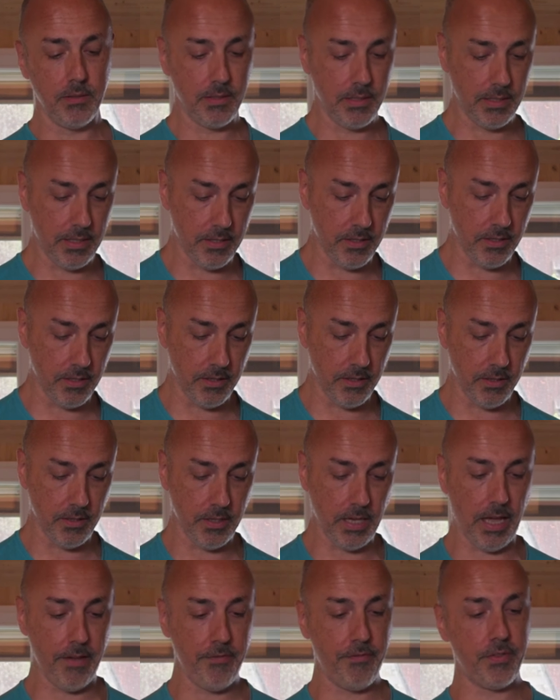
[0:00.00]

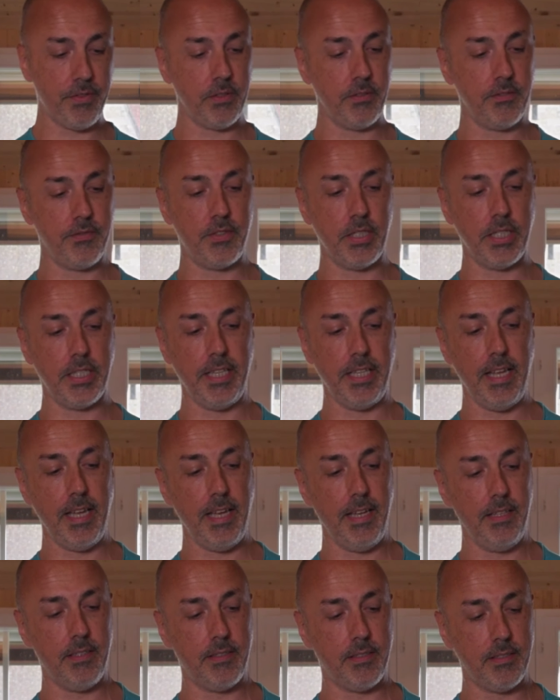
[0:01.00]

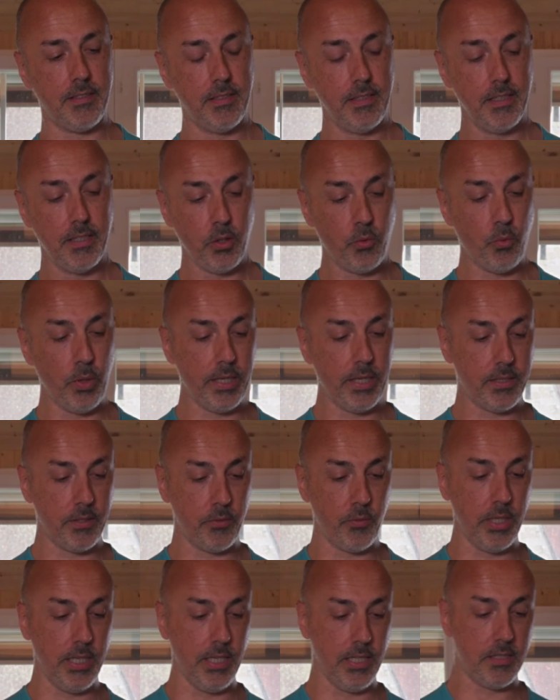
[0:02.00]
f38 quick
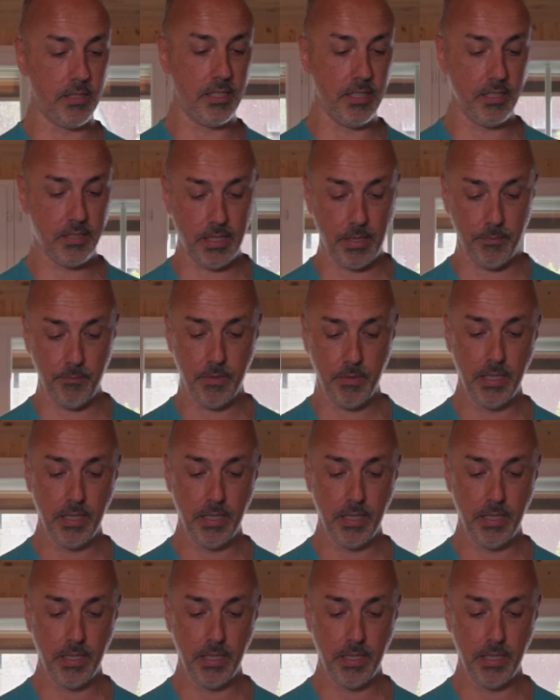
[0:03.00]
release system.